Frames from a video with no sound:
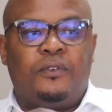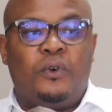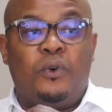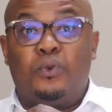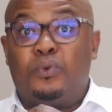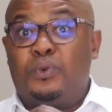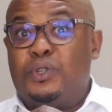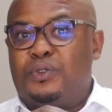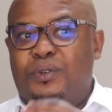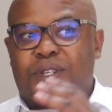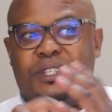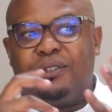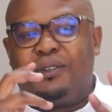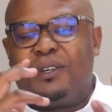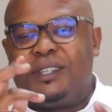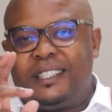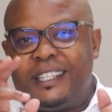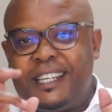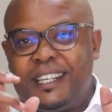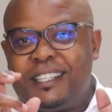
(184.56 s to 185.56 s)
phone which was
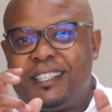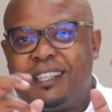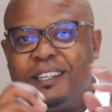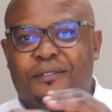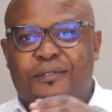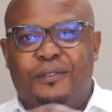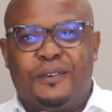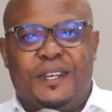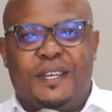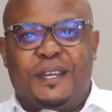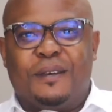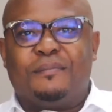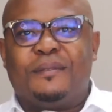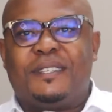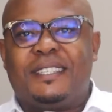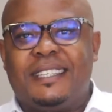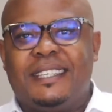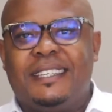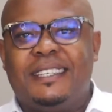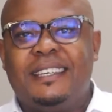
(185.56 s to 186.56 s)
not tested for
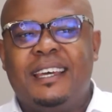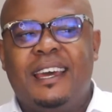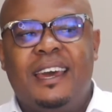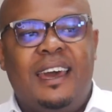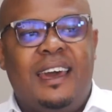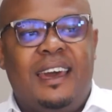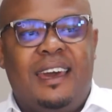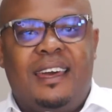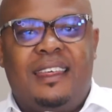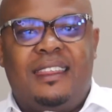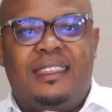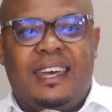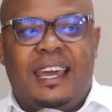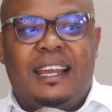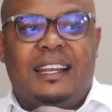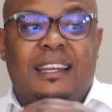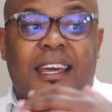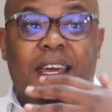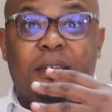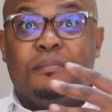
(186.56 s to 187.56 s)
EMC
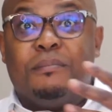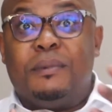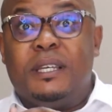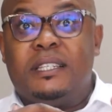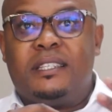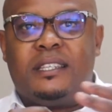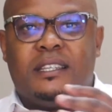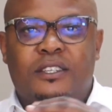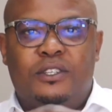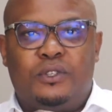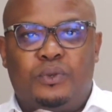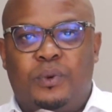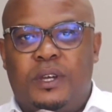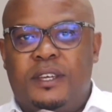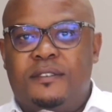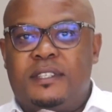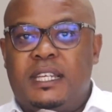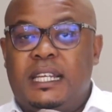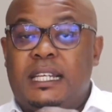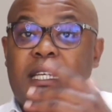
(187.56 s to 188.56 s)
then emits these
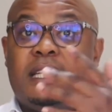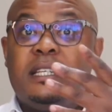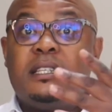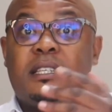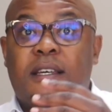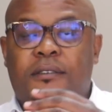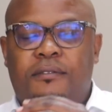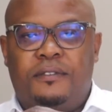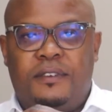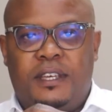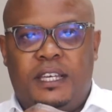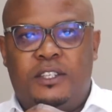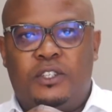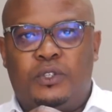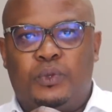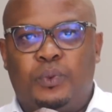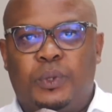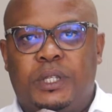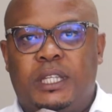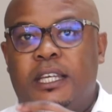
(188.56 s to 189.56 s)
waves and
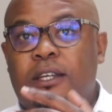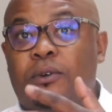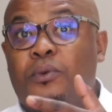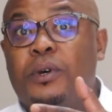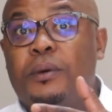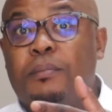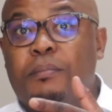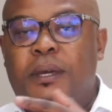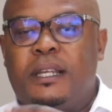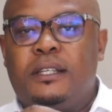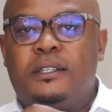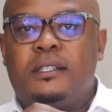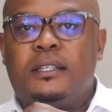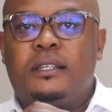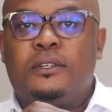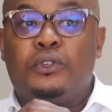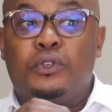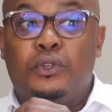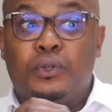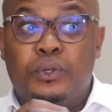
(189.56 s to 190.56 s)
interferes with the equipment
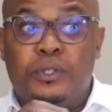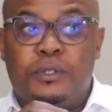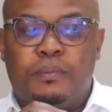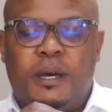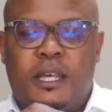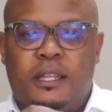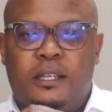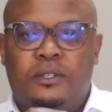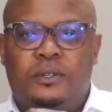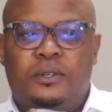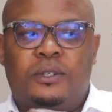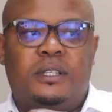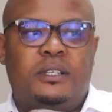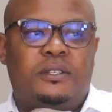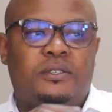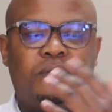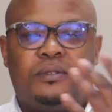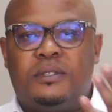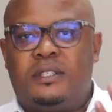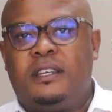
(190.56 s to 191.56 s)
used by the
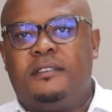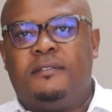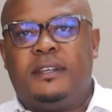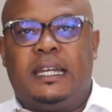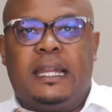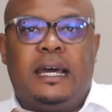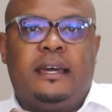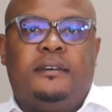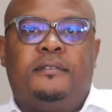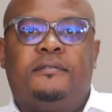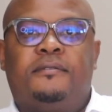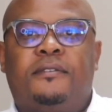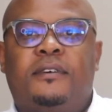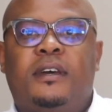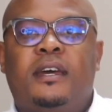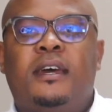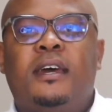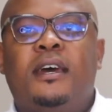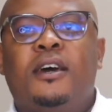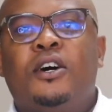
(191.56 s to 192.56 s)
doctors to save a life.
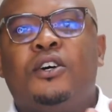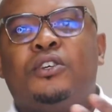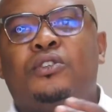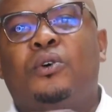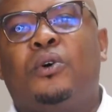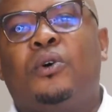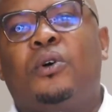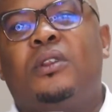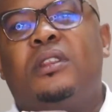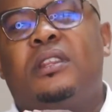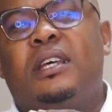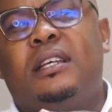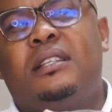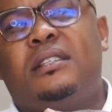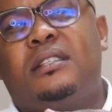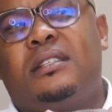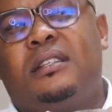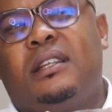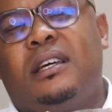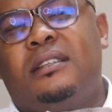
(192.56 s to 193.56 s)
So
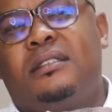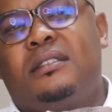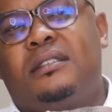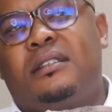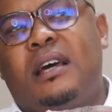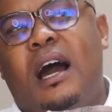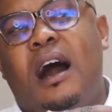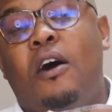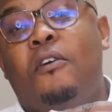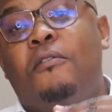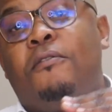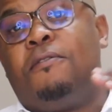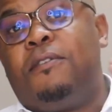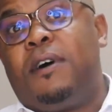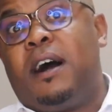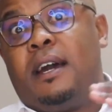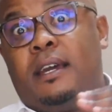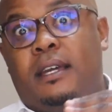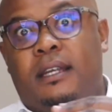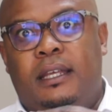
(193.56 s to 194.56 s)
that's how
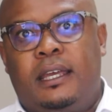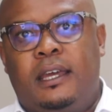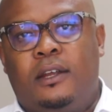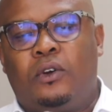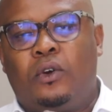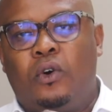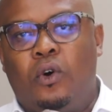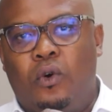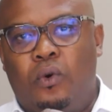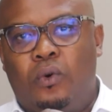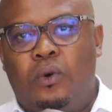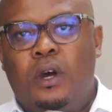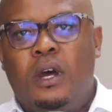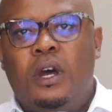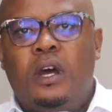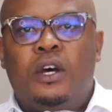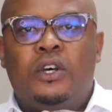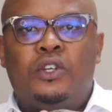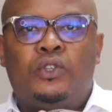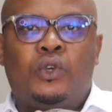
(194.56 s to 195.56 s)
far it can
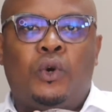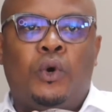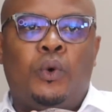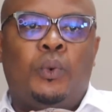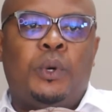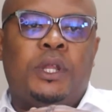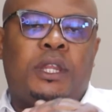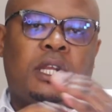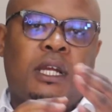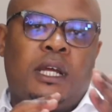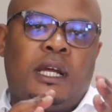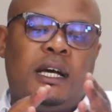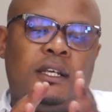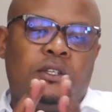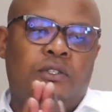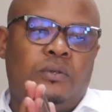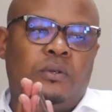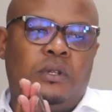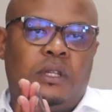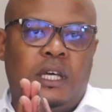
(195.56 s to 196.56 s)
go. So with
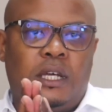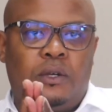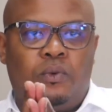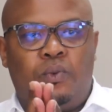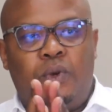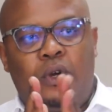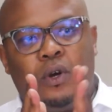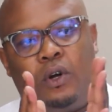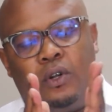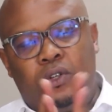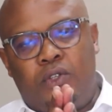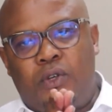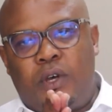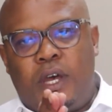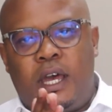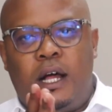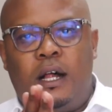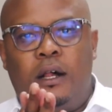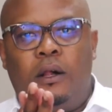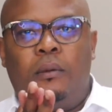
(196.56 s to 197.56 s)
regards to that, we
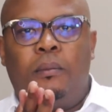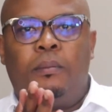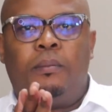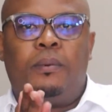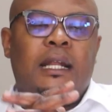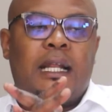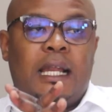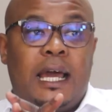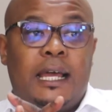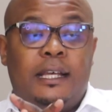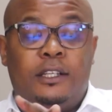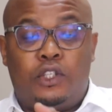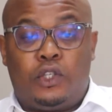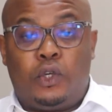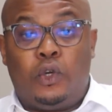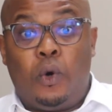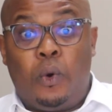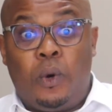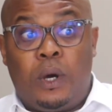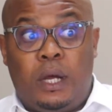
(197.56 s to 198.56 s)
also help
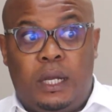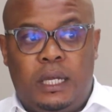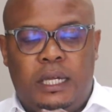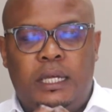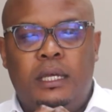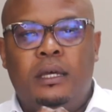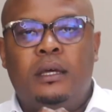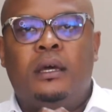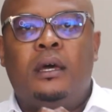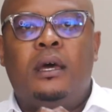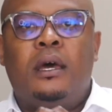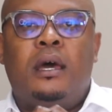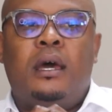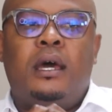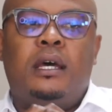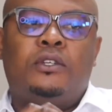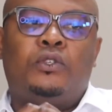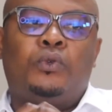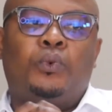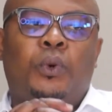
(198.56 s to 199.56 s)
clients locally
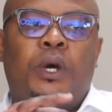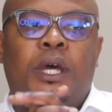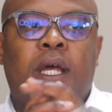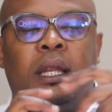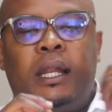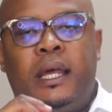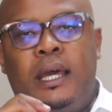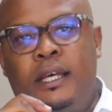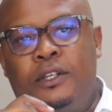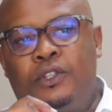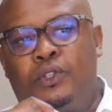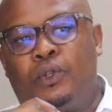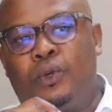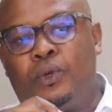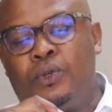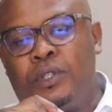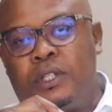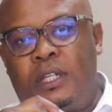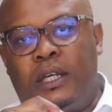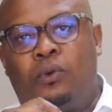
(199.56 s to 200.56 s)
as well as
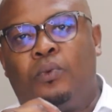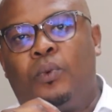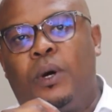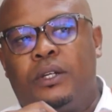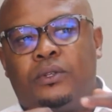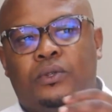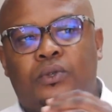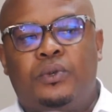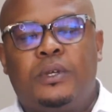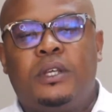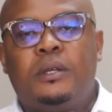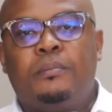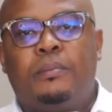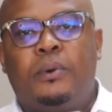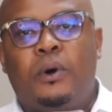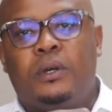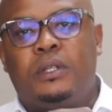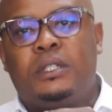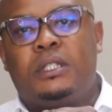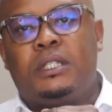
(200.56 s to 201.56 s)
those that want to
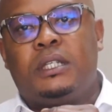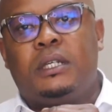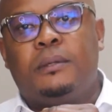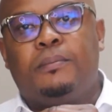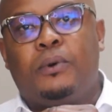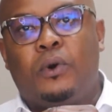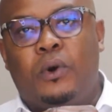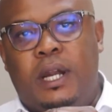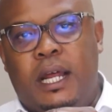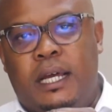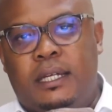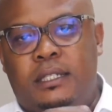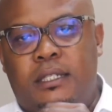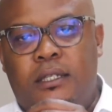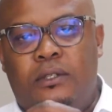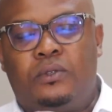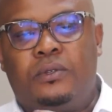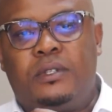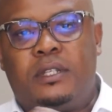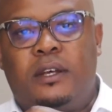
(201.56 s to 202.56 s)
import products
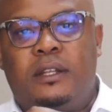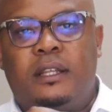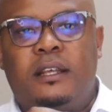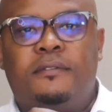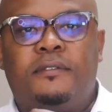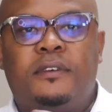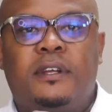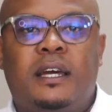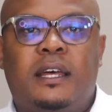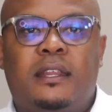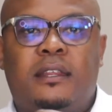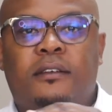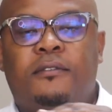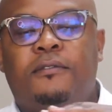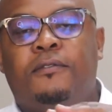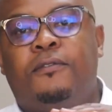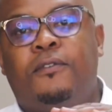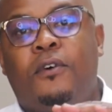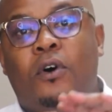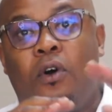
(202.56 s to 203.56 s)
into South Africa
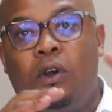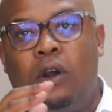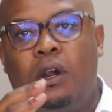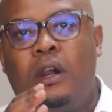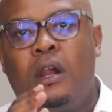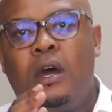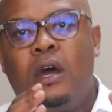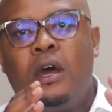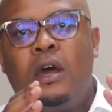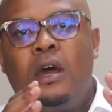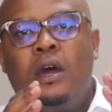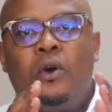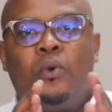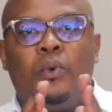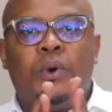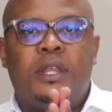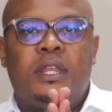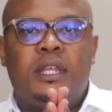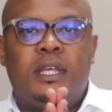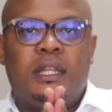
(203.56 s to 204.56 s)
that fall
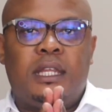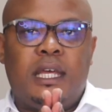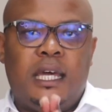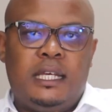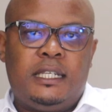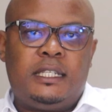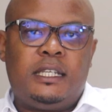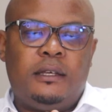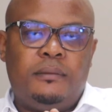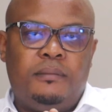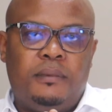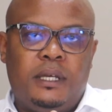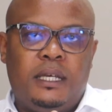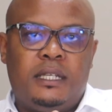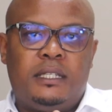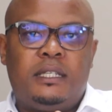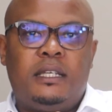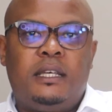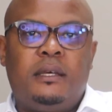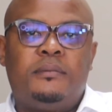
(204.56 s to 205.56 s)
within the
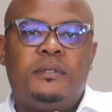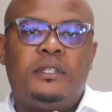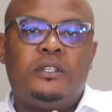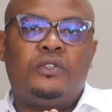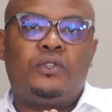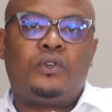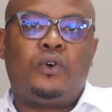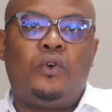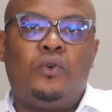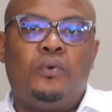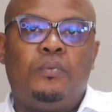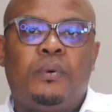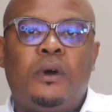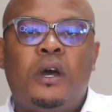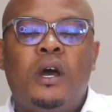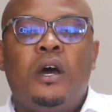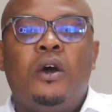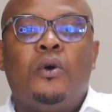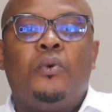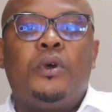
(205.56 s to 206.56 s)
SABS EMC scope.
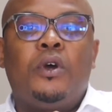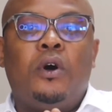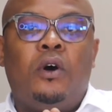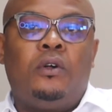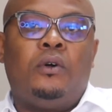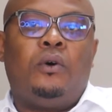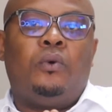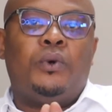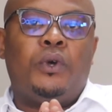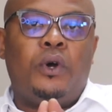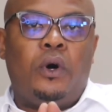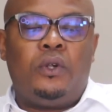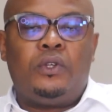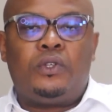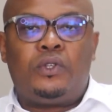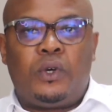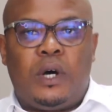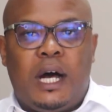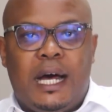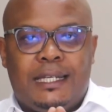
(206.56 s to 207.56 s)
We
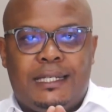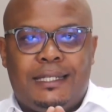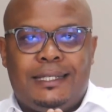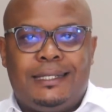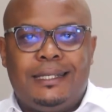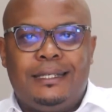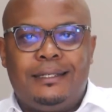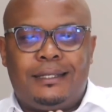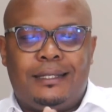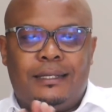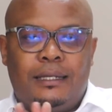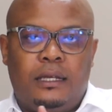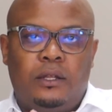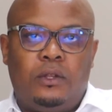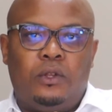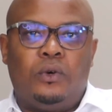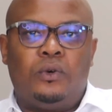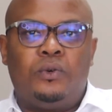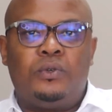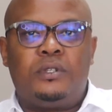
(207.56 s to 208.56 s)
also assist
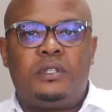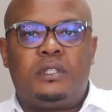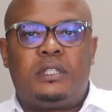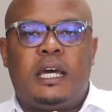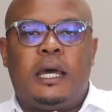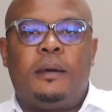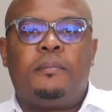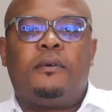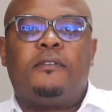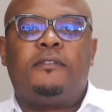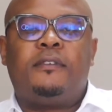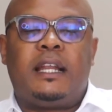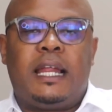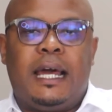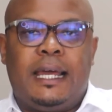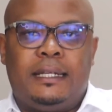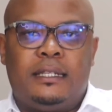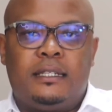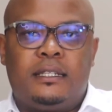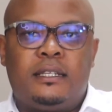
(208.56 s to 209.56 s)
those type of
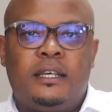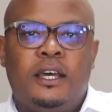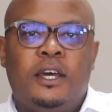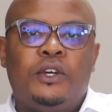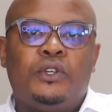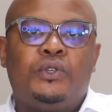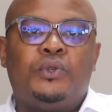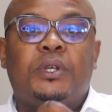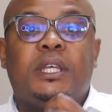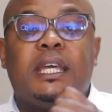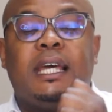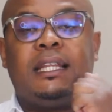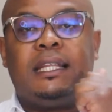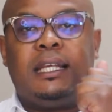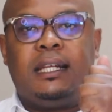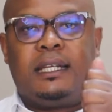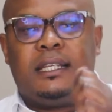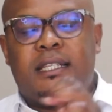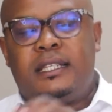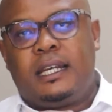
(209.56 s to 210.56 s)
clients to get
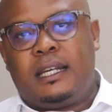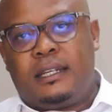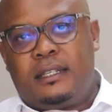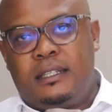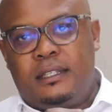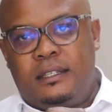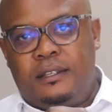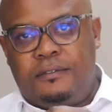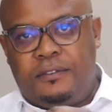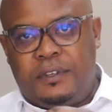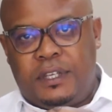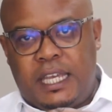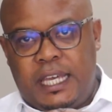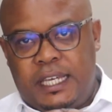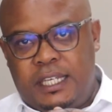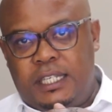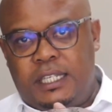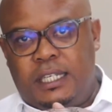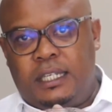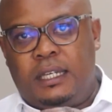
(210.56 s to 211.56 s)
the necessary
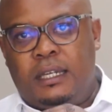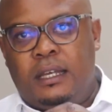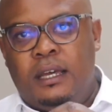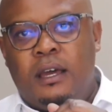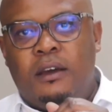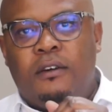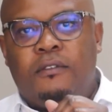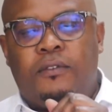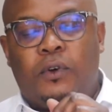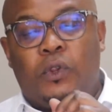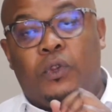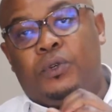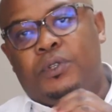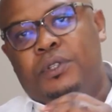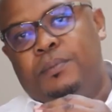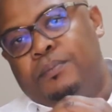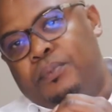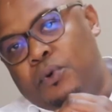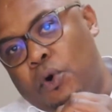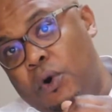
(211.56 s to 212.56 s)
certification for
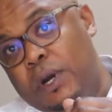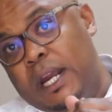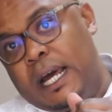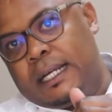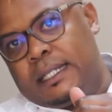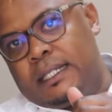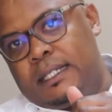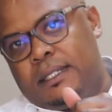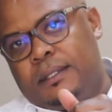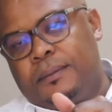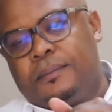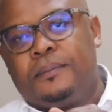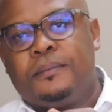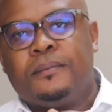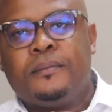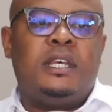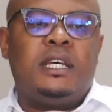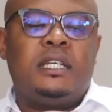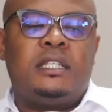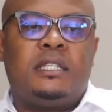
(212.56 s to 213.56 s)
those products.
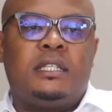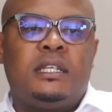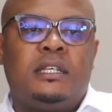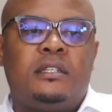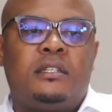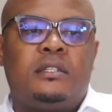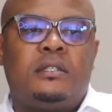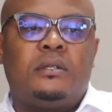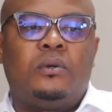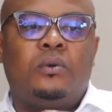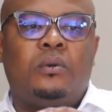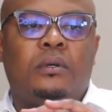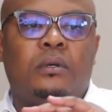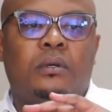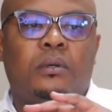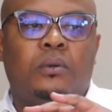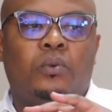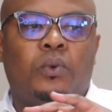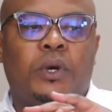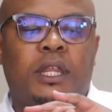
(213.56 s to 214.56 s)
This is
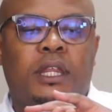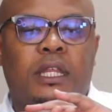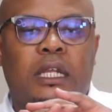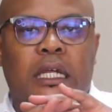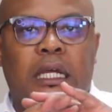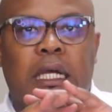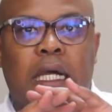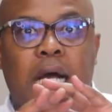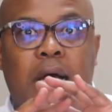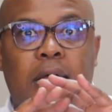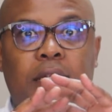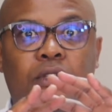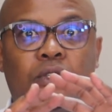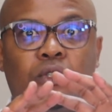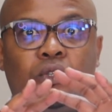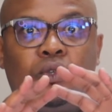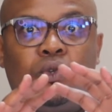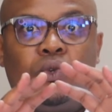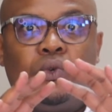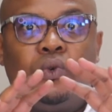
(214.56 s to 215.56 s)
with regards
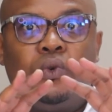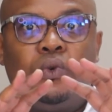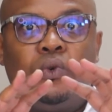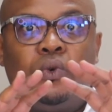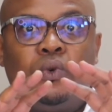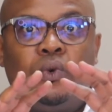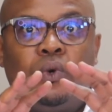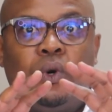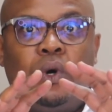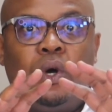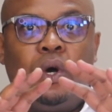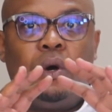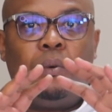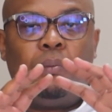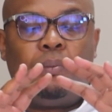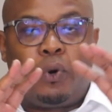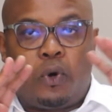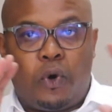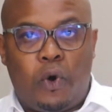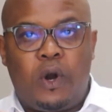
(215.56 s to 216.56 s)
to
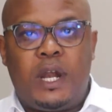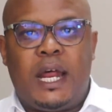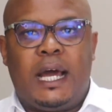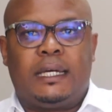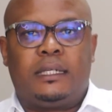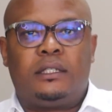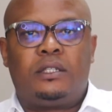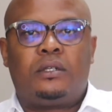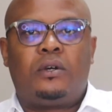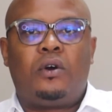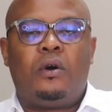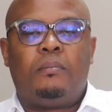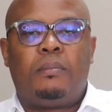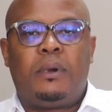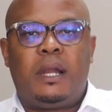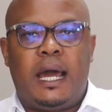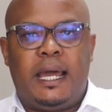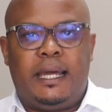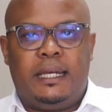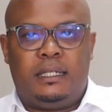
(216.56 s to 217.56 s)
product
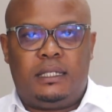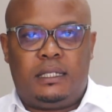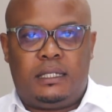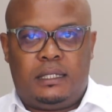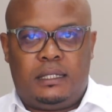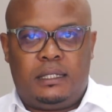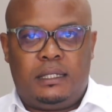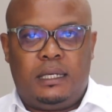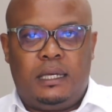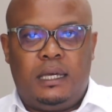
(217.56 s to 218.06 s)
compliance.